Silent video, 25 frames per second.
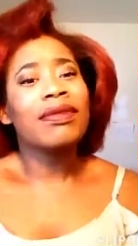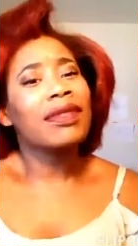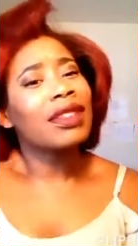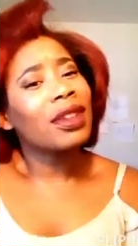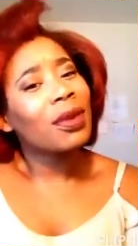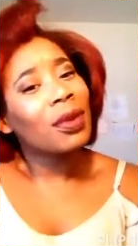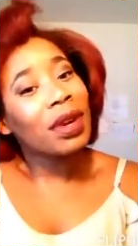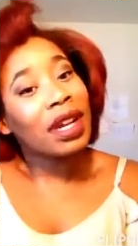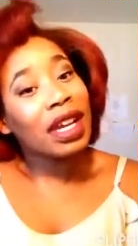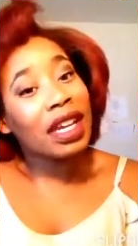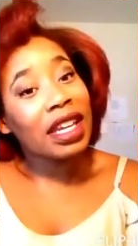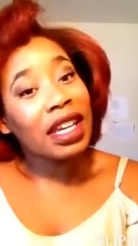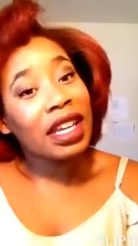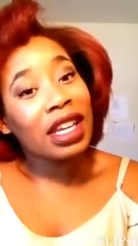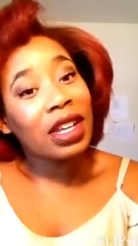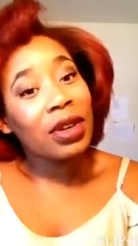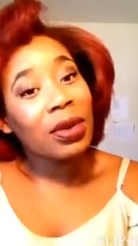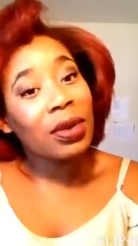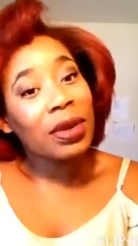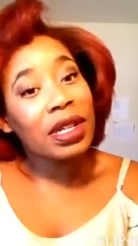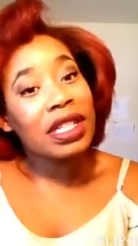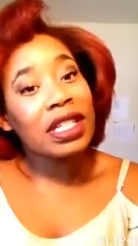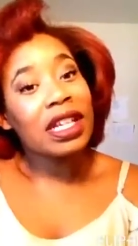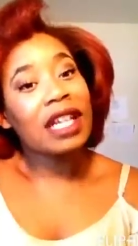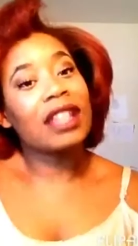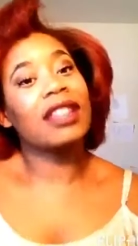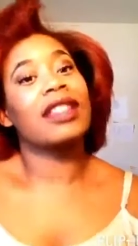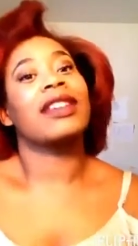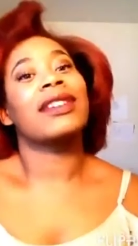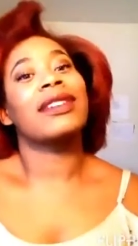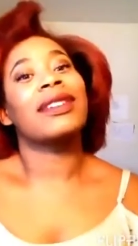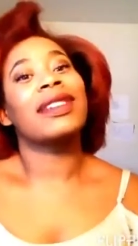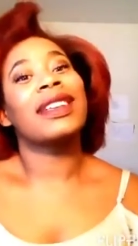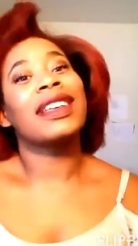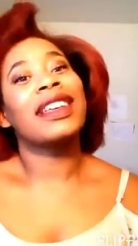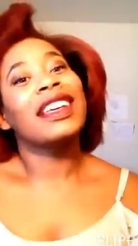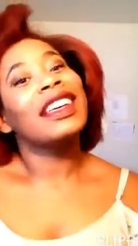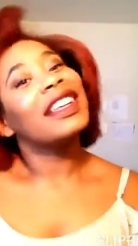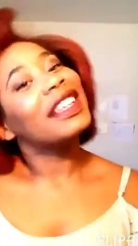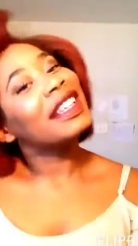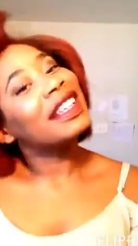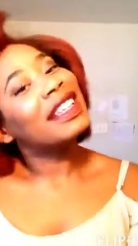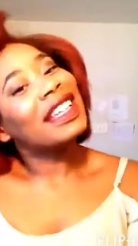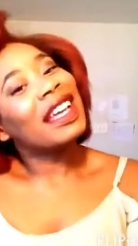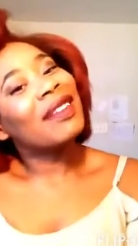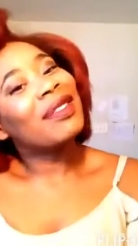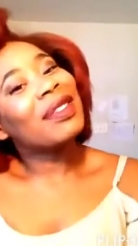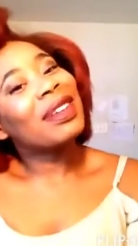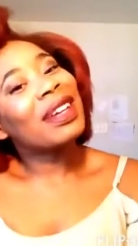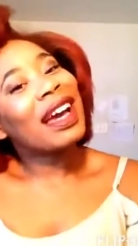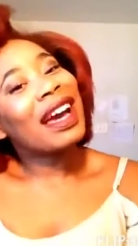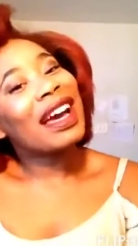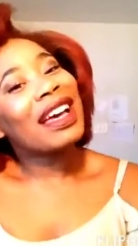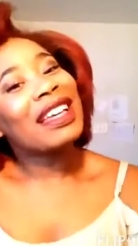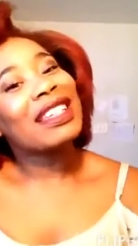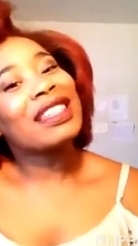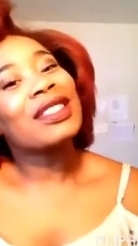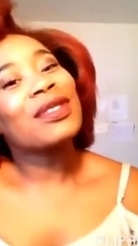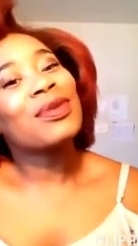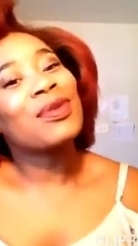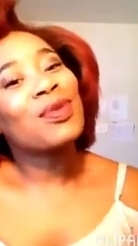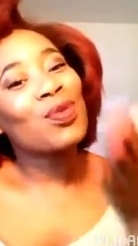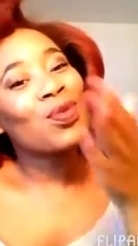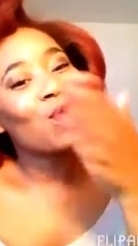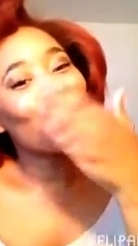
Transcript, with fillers: We're getting to know each other. Love you guys.